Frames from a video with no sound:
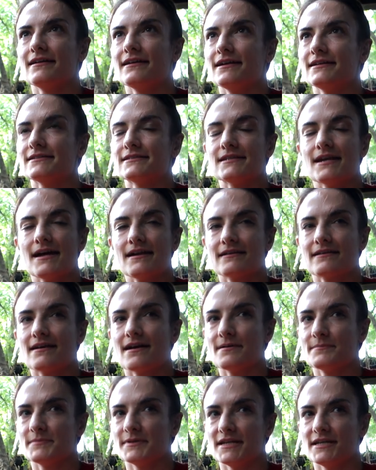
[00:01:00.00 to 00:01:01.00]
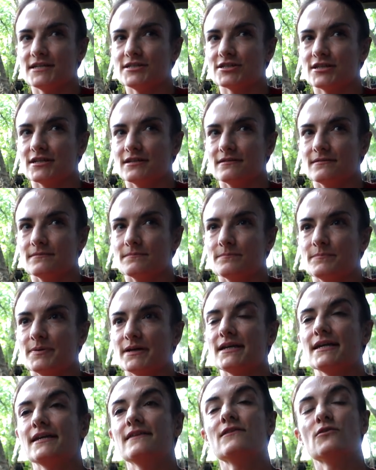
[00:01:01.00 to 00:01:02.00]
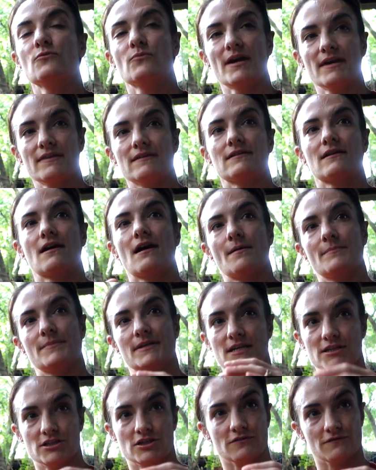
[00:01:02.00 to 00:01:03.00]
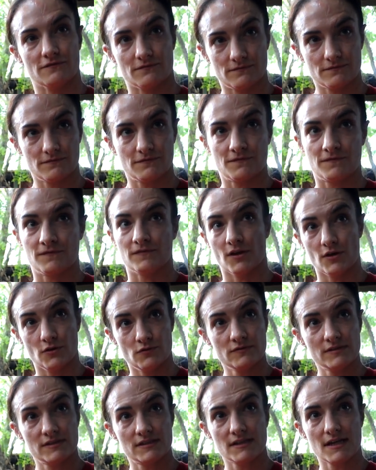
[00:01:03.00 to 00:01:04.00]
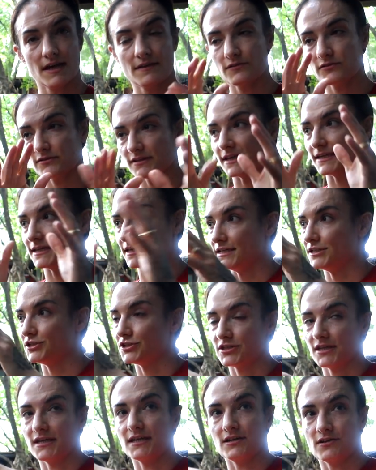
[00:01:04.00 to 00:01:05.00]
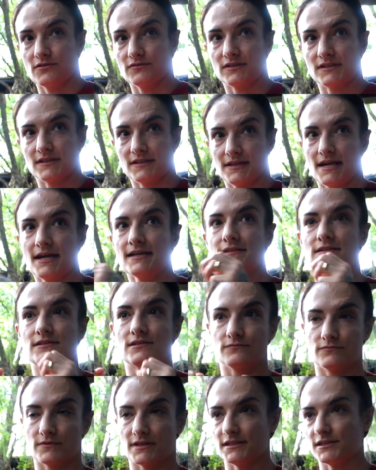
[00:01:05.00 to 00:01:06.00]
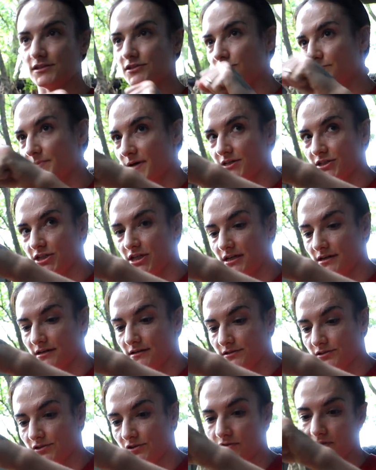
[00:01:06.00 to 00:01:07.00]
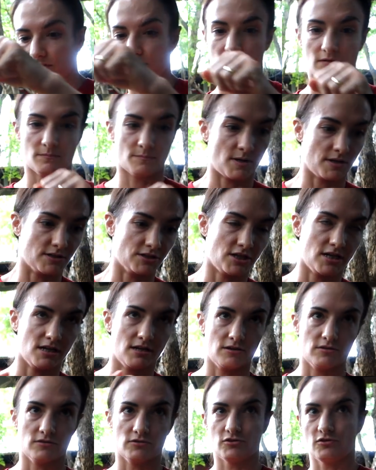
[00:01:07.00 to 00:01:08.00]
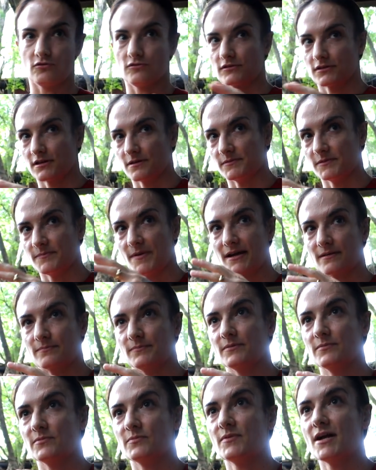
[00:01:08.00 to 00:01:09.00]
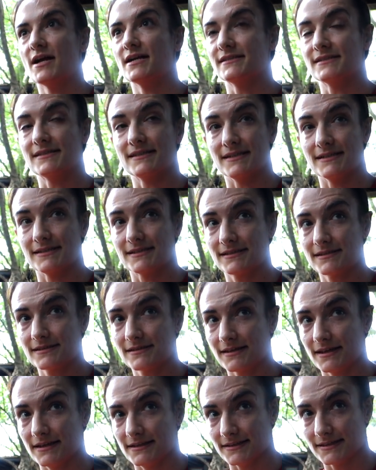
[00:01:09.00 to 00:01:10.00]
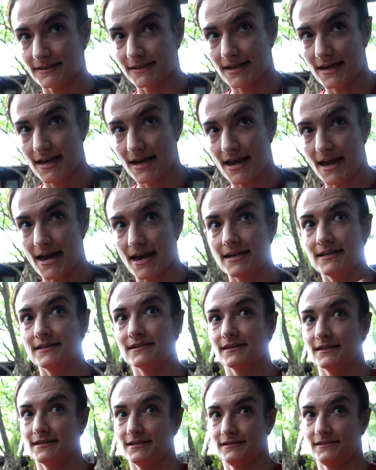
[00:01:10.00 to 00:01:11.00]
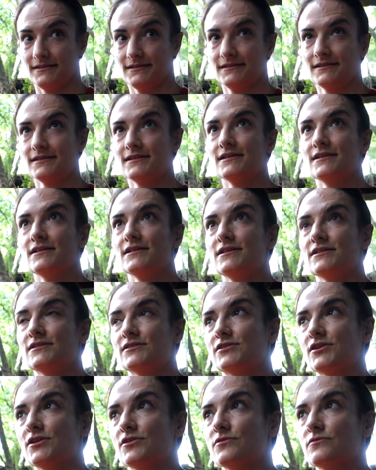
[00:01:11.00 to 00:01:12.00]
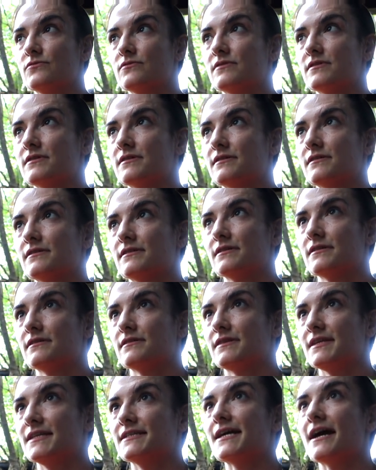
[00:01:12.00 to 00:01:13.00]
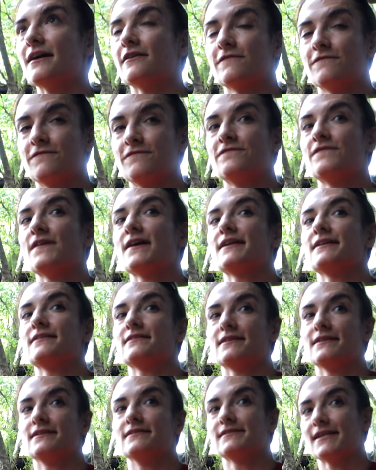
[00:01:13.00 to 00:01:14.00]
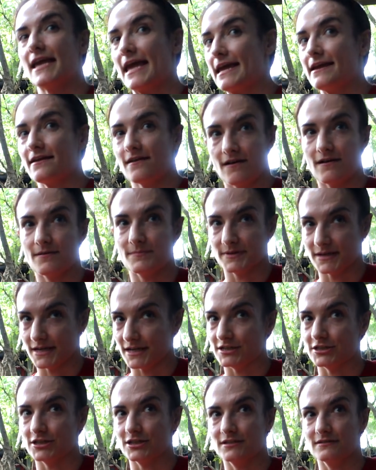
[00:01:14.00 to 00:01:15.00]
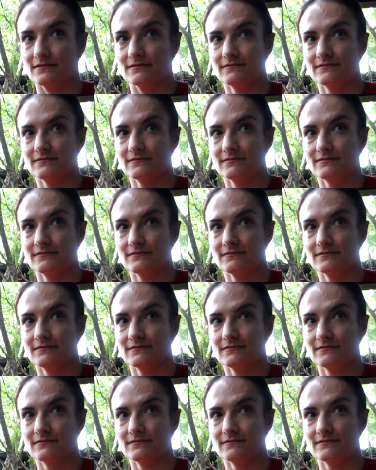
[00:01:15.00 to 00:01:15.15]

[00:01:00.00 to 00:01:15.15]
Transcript: it's not a combination, but in the way that a combination flows together. Like each thing goes to the next. The reason you punch here so that you can punch here and the shoulder comes back, blah, blah, blah, is that it's, it's endless. So the entire fight is a combination